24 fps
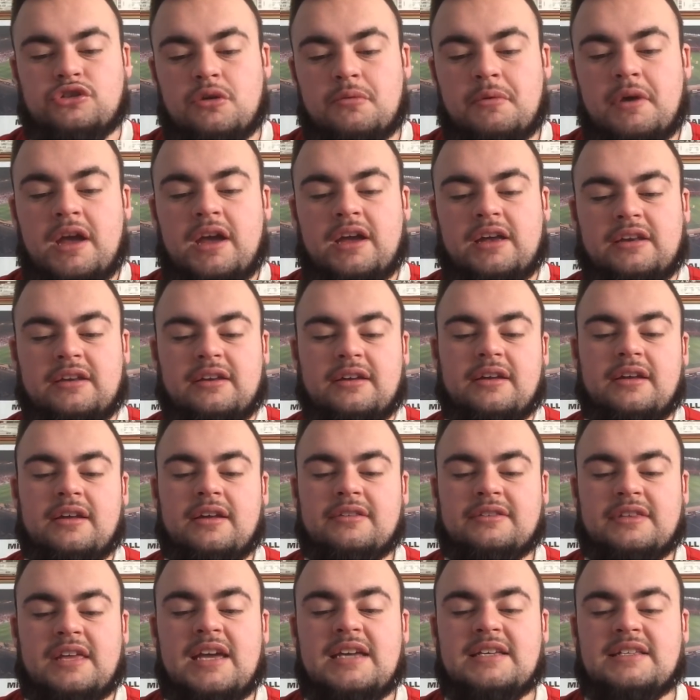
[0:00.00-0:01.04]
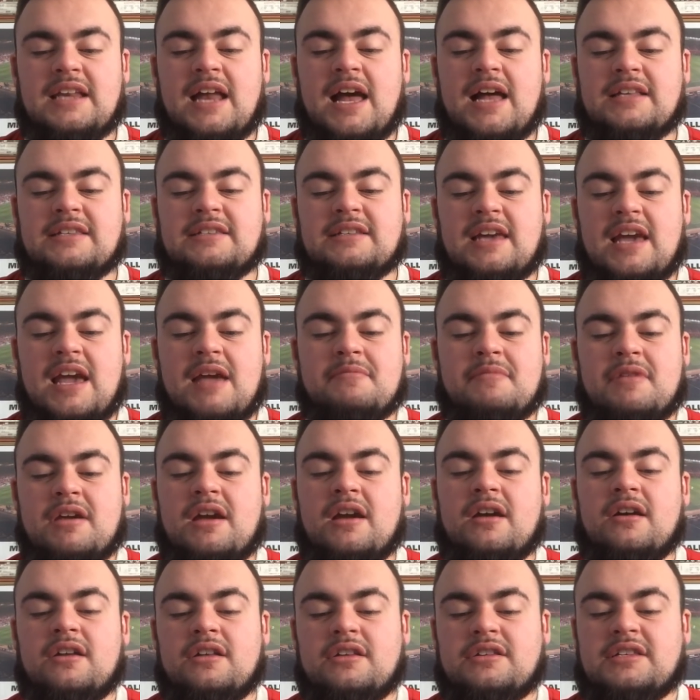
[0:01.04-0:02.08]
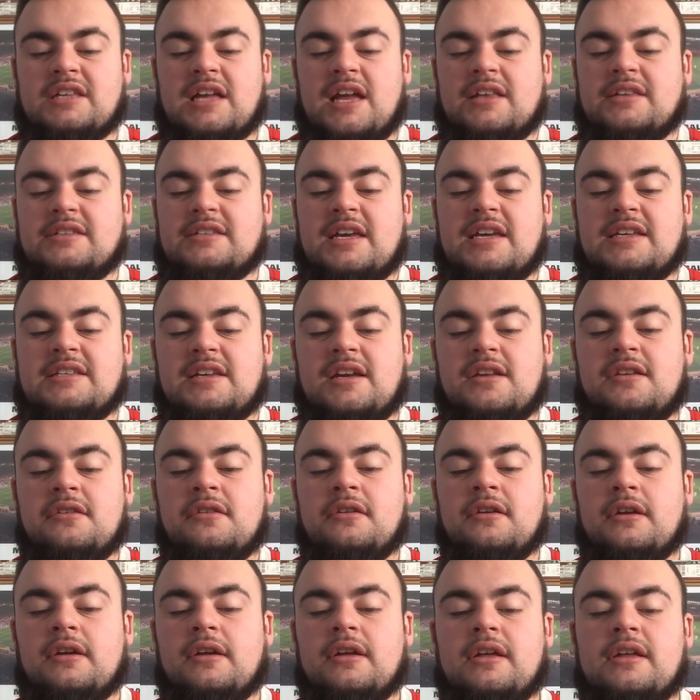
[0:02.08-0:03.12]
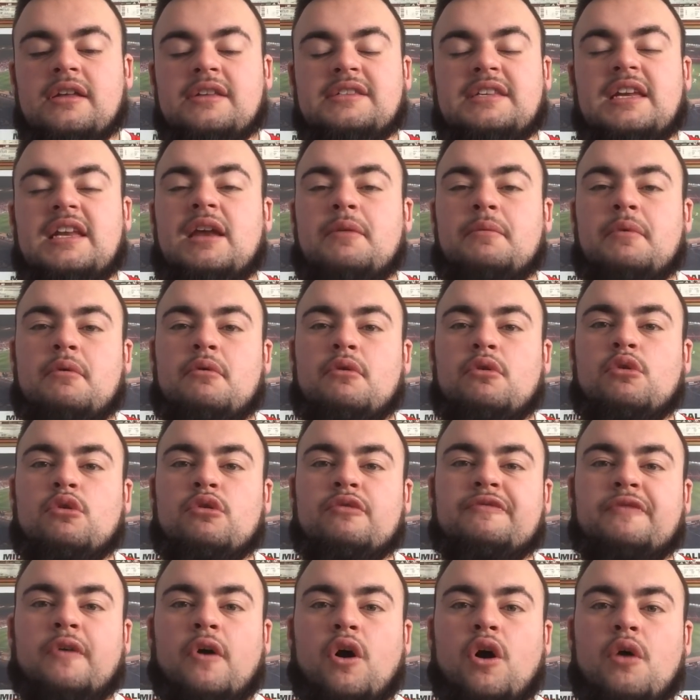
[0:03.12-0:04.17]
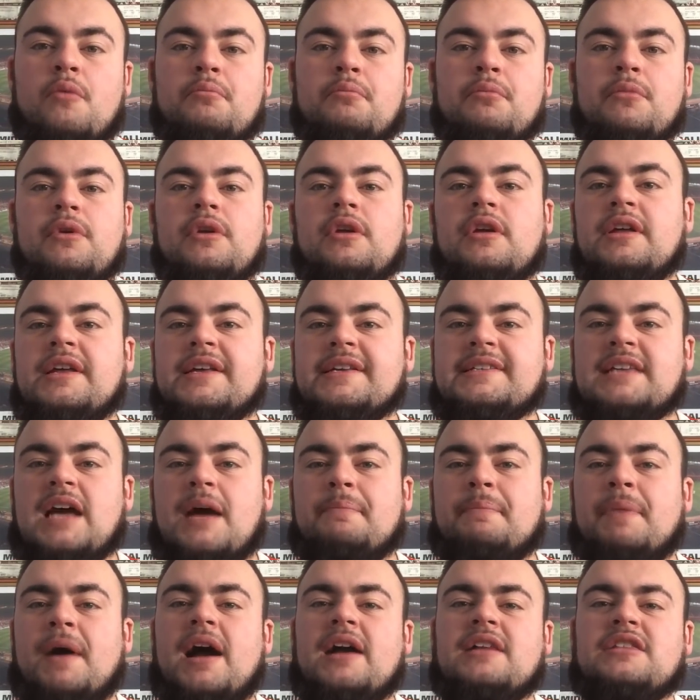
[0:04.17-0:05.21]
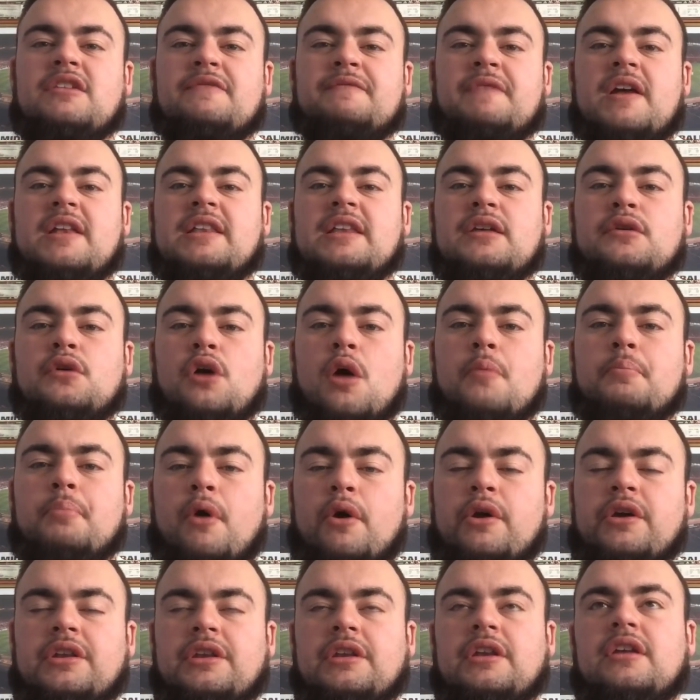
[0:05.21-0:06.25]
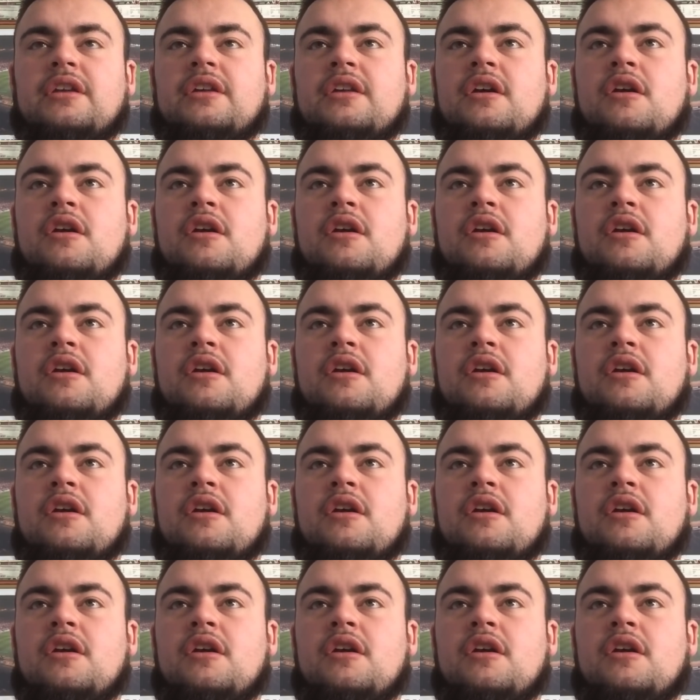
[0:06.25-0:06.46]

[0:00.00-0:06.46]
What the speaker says: do you know what I mean? These lads came here at the start of the season, seen that we were in good form, sat back, defended, got a point.